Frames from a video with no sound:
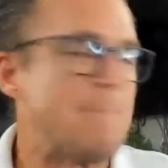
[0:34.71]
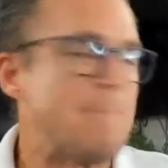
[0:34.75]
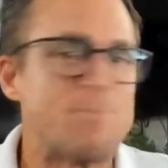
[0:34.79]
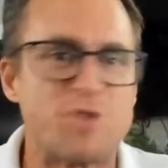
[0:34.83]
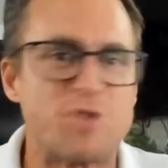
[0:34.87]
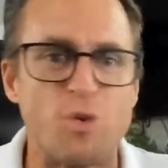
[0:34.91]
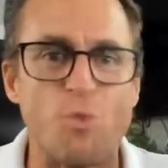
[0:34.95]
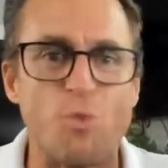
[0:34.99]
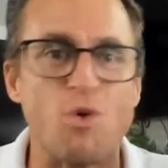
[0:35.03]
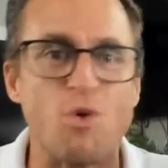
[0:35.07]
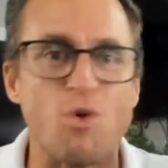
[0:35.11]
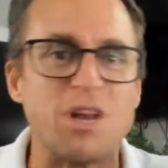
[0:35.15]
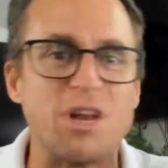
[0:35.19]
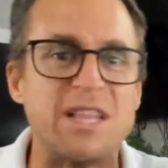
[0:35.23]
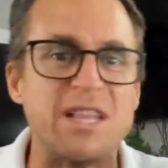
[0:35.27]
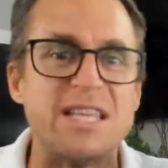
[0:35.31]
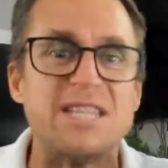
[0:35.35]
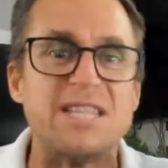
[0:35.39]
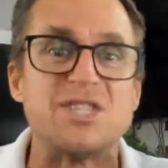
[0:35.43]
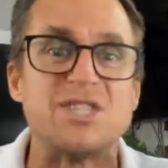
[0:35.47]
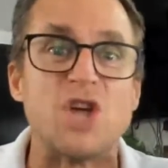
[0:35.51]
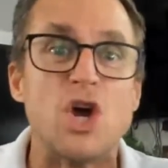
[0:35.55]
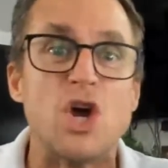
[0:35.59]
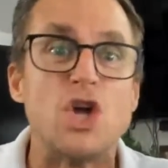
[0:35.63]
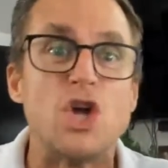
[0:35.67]
to one of
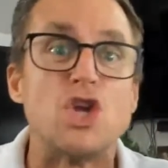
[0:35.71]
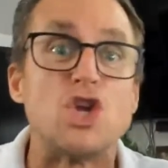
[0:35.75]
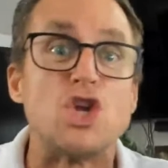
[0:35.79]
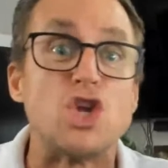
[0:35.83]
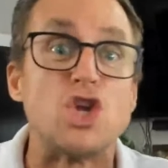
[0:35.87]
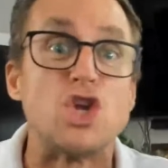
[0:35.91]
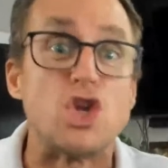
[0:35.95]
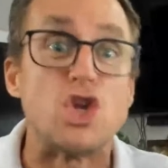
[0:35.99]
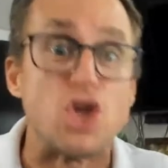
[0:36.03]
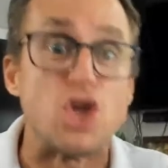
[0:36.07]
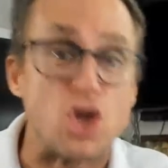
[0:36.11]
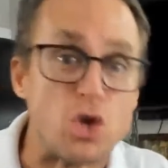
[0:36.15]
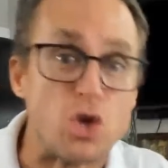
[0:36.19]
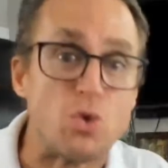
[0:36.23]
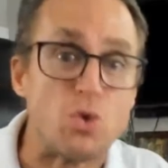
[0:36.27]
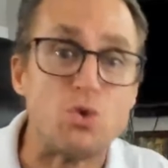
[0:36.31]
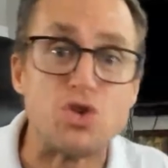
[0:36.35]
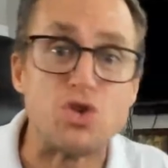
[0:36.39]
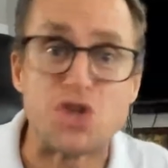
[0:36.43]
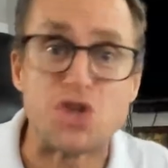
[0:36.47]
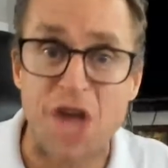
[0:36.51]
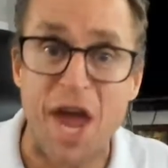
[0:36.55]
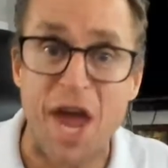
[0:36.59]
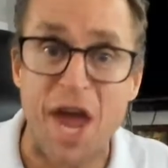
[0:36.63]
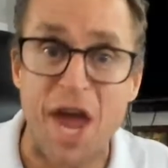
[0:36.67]
these
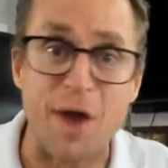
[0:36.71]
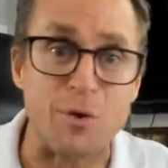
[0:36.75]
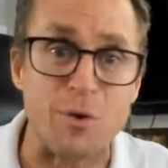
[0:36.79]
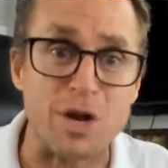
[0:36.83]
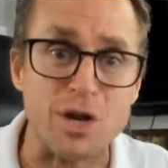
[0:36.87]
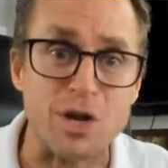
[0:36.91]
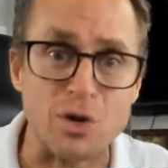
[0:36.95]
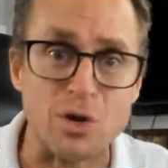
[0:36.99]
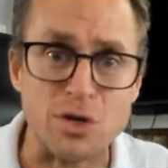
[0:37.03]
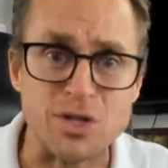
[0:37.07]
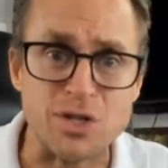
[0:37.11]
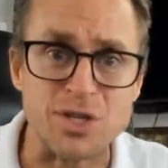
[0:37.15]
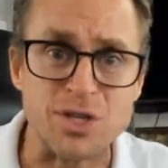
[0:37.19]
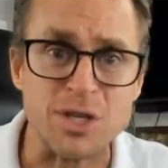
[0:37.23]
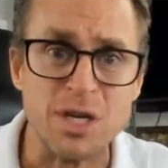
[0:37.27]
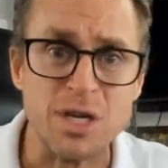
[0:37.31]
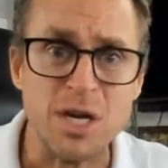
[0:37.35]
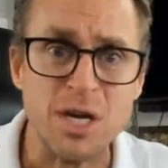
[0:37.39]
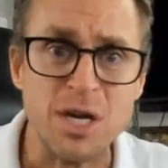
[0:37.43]
huge carriers?